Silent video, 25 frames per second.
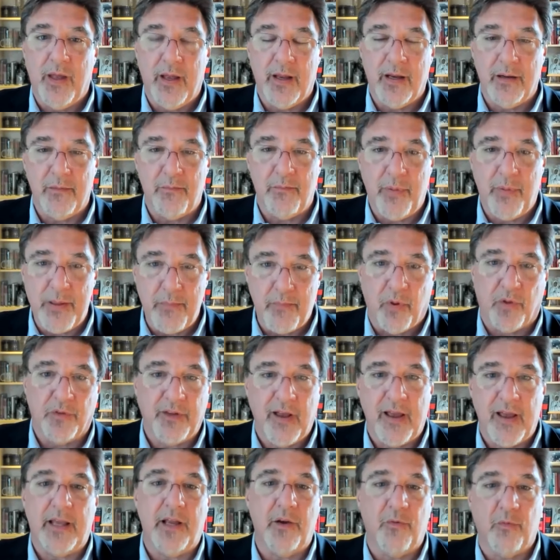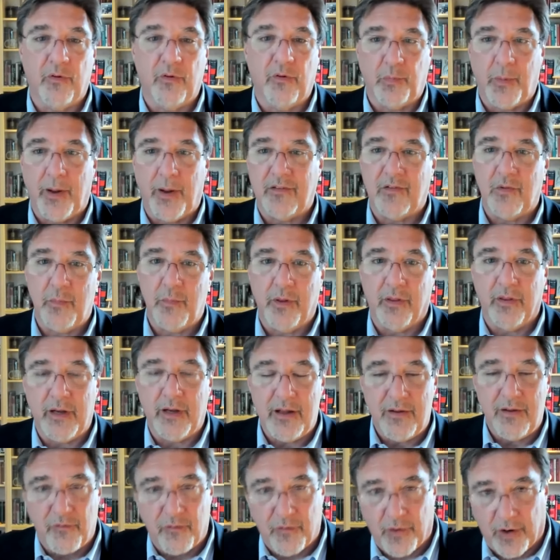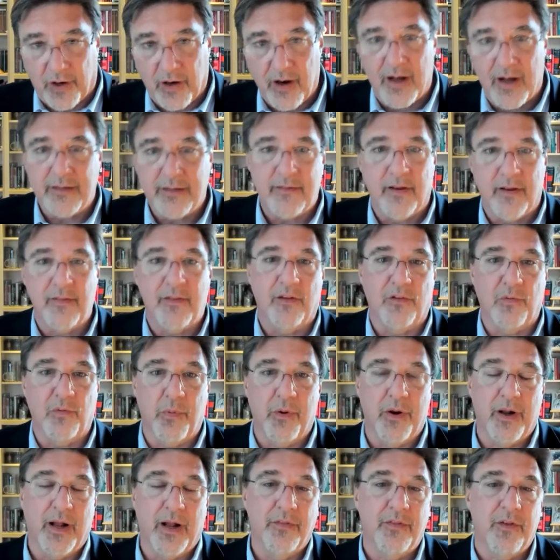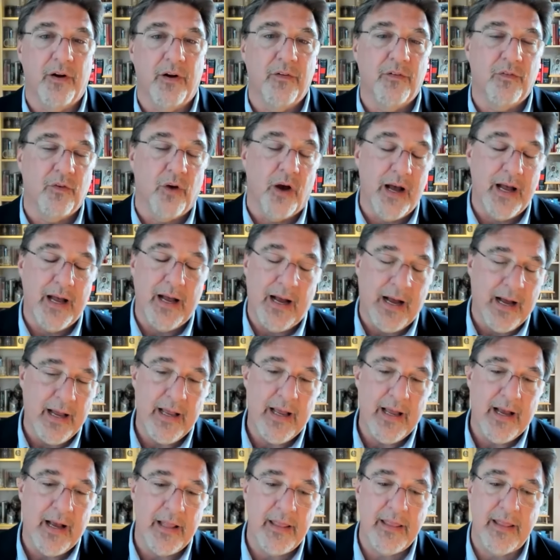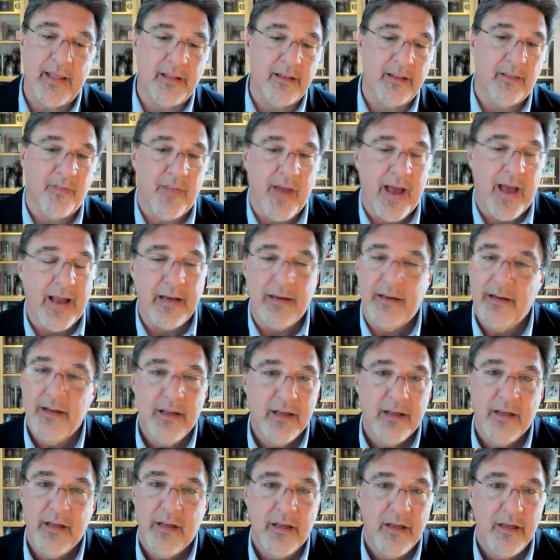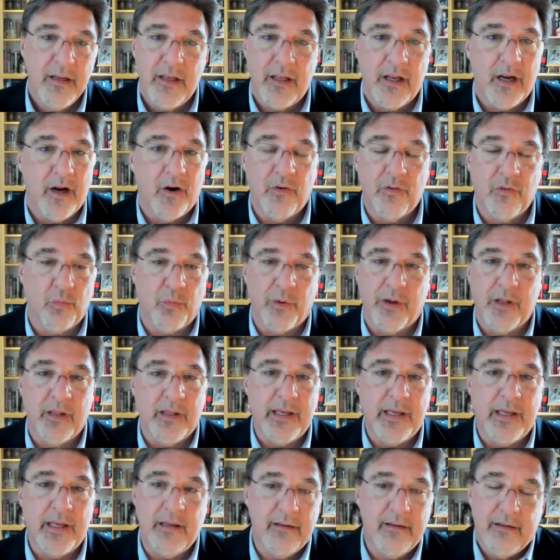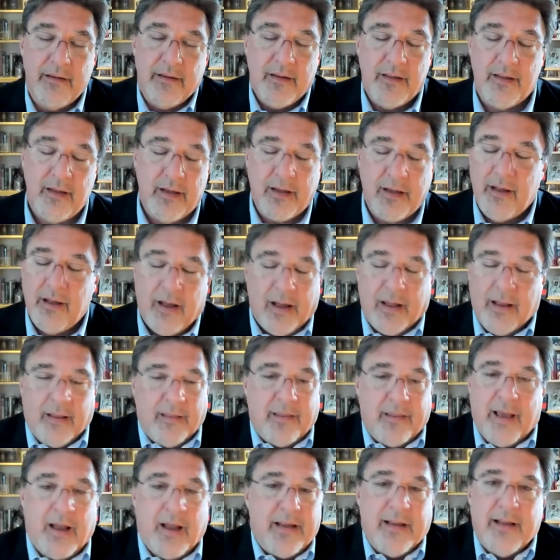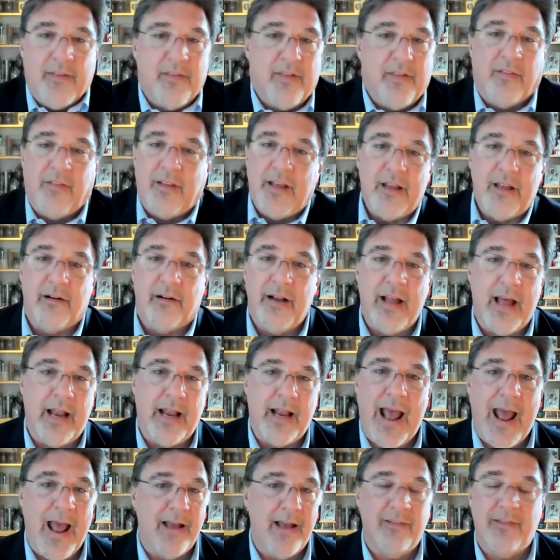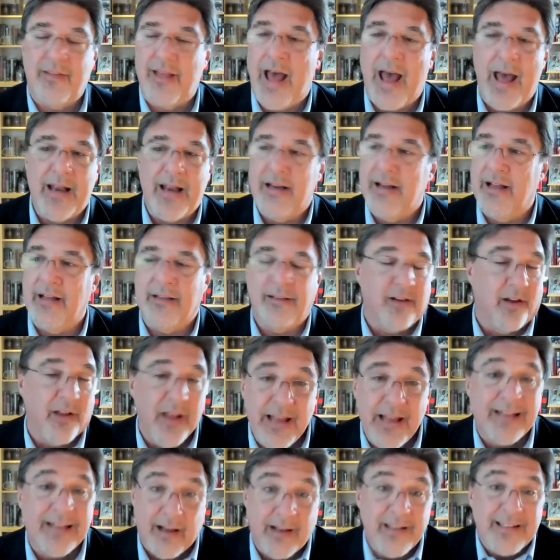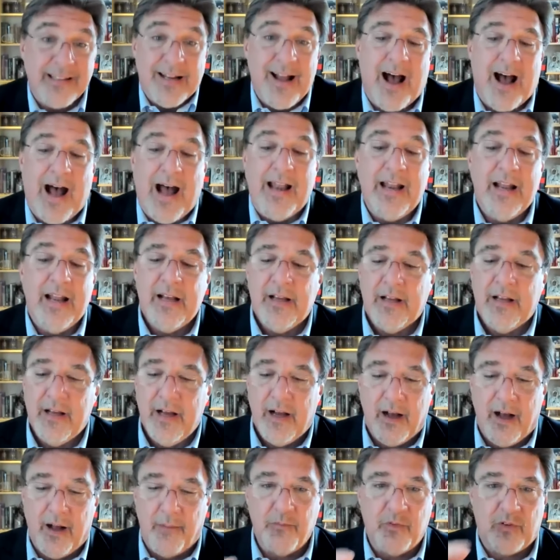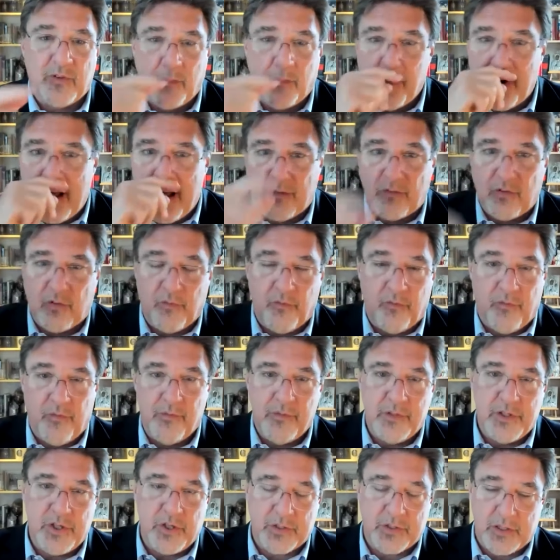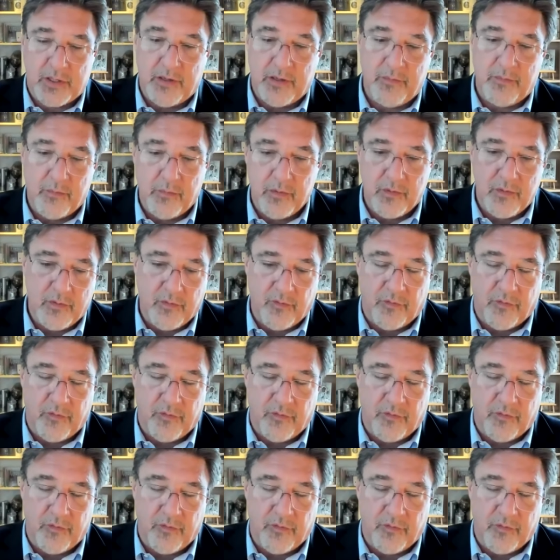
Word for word: and people taking responsibility for content that's put out there. So I, I, I think that that, you know, is really I, the idea that the internet has that. It, do, it does not. Um, someone asked just to